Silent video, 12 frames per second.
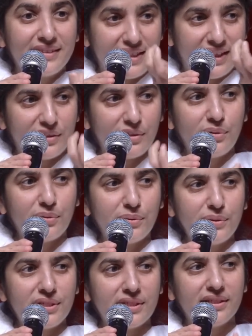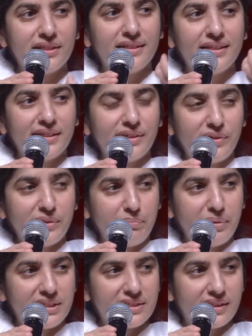take a thought,
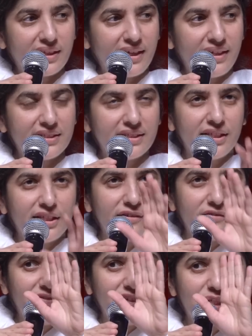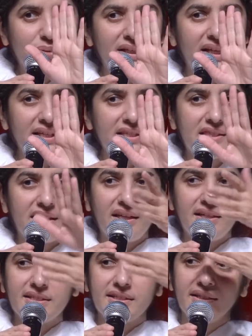repeat that, visualize
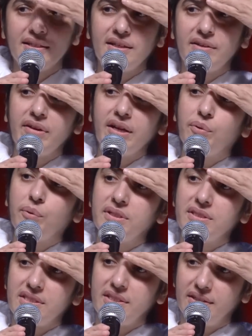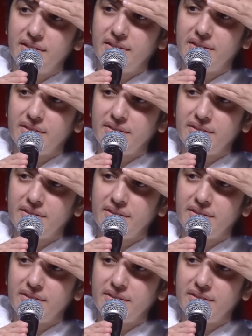that, record it here.